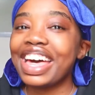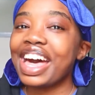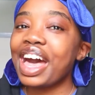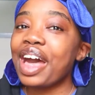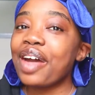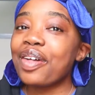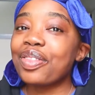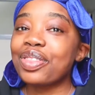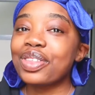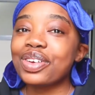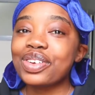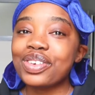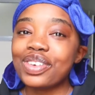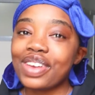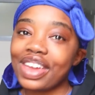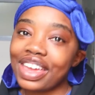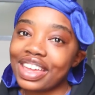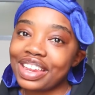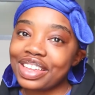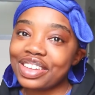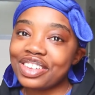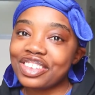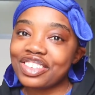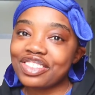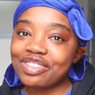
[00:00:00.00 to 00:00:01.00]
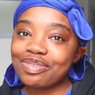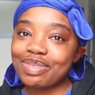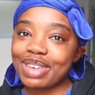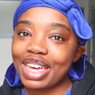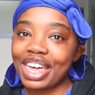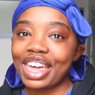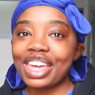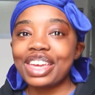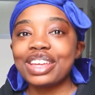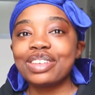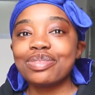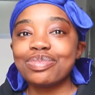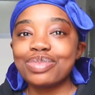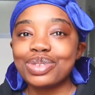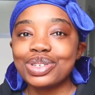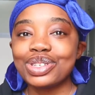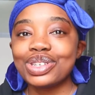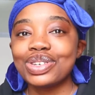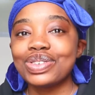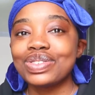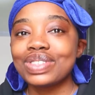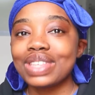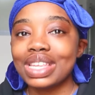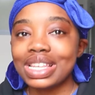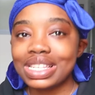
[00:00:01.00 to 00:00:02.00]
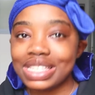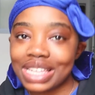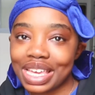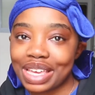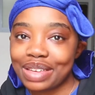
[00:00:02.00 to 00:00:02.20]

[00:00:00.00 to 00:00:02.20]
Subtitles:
I'm the creative behind Bujos and